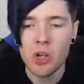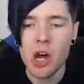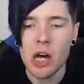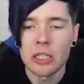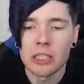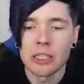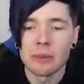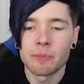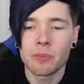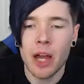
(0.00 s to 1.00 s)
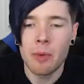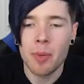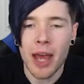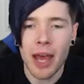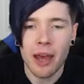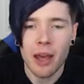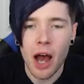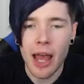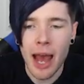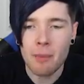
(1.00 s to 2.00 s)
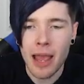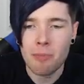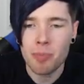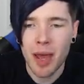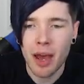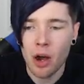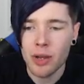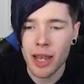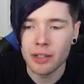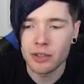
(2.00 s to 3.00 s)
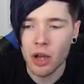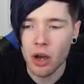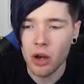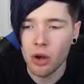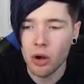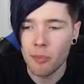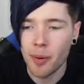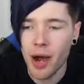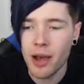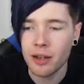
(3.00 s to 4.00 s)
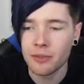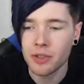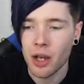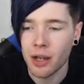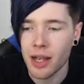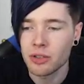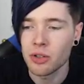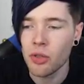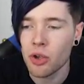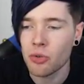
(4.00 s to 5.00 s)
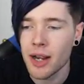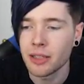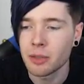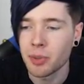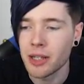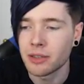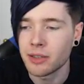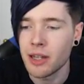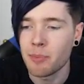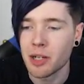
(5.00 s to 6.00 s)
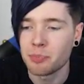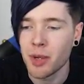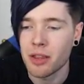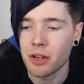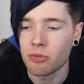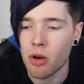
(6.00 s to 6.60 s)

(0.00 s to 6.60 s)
Ah! I'm a bear. I am a bear. Okay, so pile of dirt. It's not the greatest place to sleep, but it's better than a